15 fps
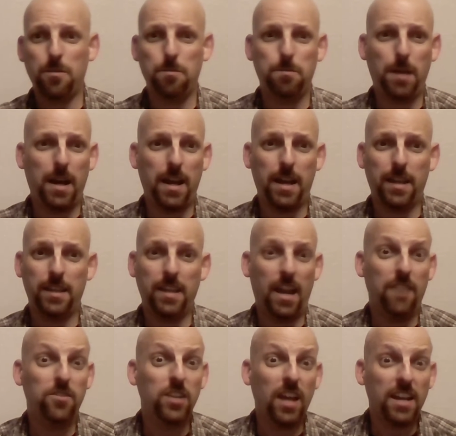by
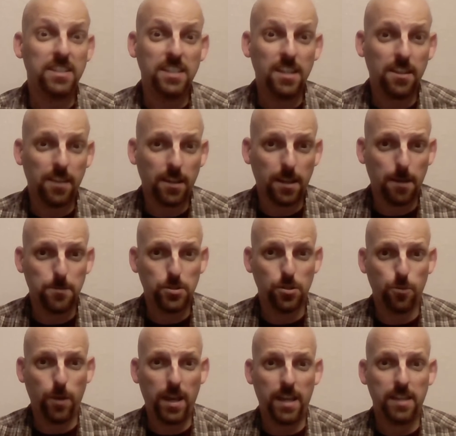every idea that comes your
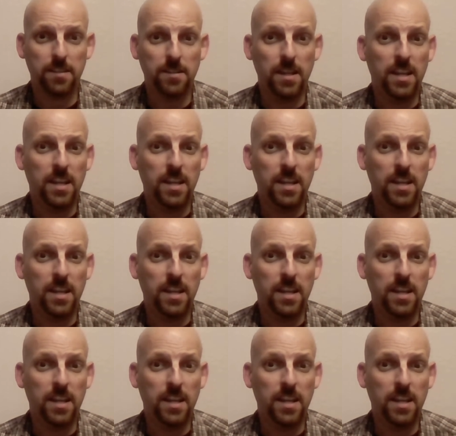way,